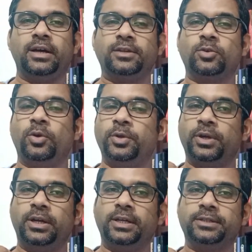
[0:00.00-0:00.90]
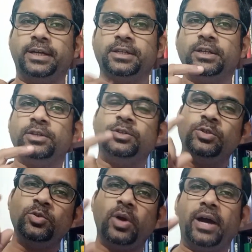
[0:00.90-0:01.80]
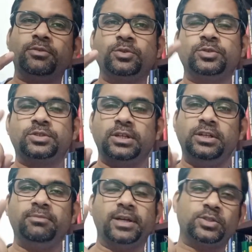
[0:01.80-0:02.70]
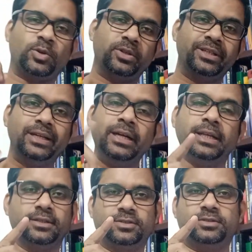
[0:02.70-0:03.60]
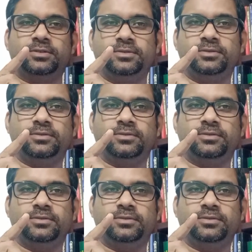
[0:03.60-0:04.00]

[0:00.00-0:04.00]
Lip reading: I told you earlier that you have to study much on the earnings,